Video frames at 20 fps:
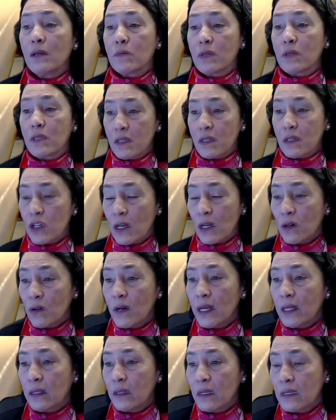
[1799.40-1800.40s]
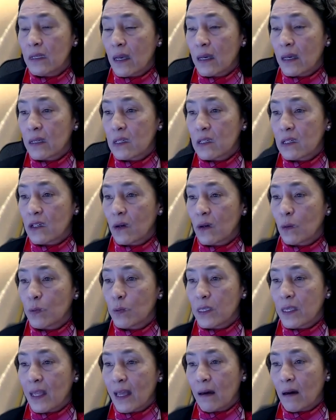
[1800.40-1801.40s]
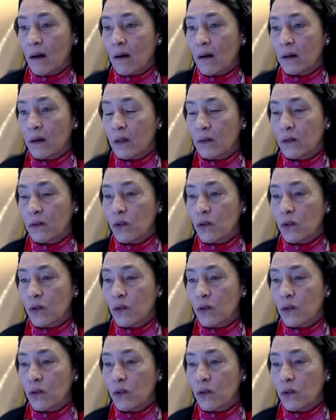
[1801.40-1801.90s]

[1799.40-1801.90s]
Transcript: use these beams to generate these isotopes that are